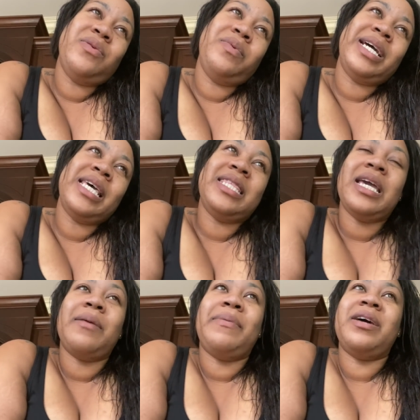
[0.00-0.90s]
when I
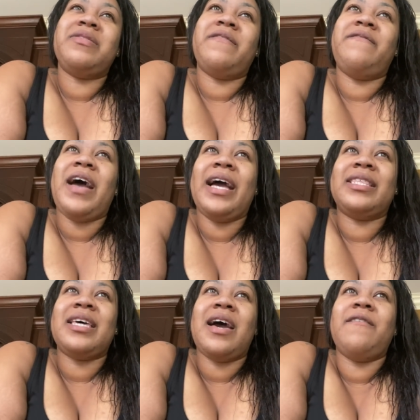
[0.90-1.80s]
think about the
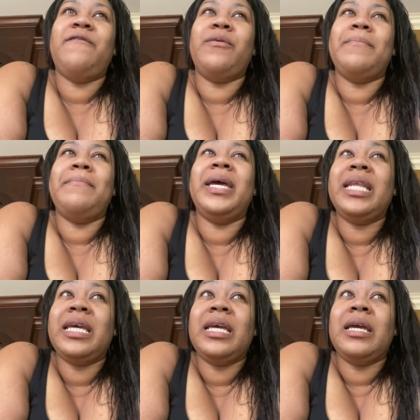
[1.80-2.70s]
fact that for
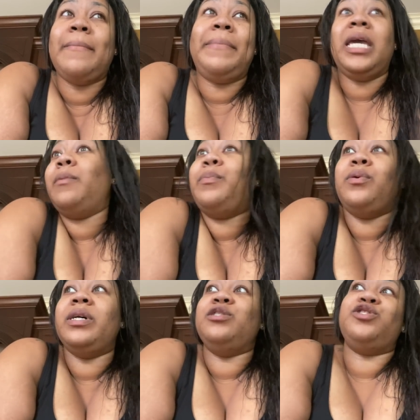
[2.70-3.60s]
many
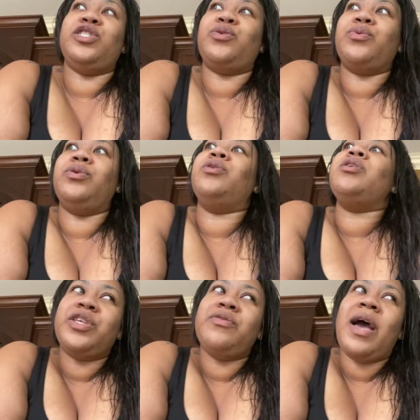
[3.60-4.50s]
people in general,
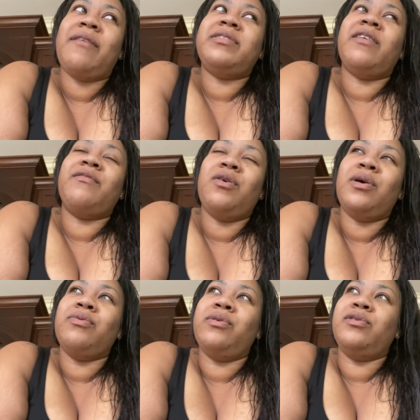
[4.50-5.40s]
you have to have
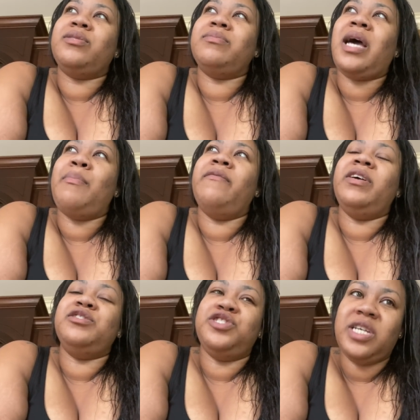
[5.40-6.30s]
gone through some type of
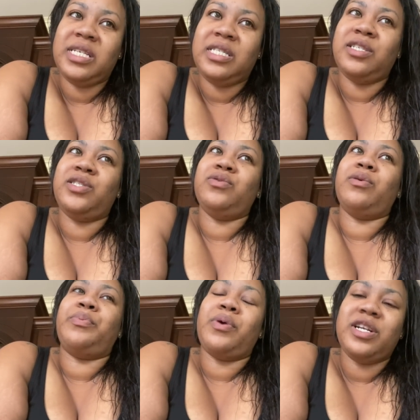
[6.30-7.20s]
injustice
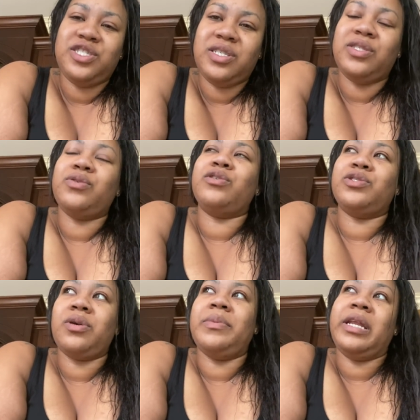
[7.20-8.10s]
or prejudice or
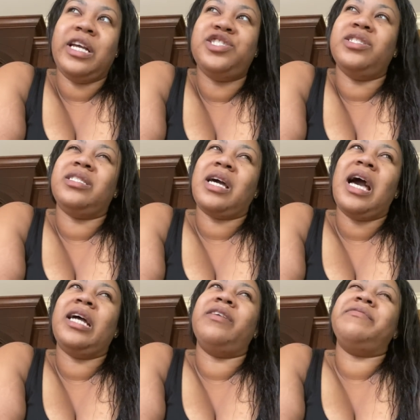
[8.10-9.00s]
discrimination to
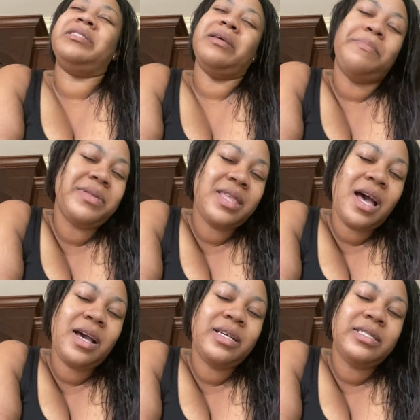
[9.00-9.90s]
kind of
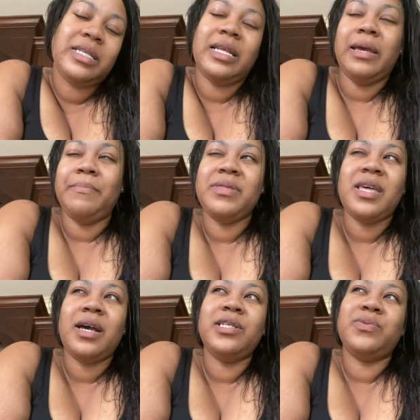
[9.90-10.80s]
sympathize and
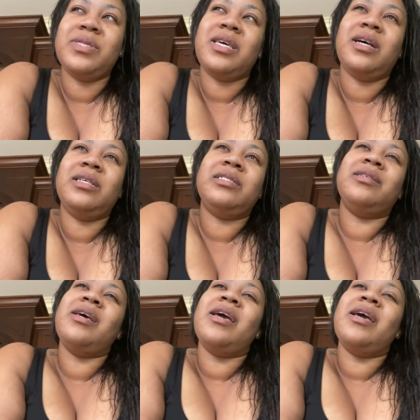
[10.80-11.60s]
empathize with us.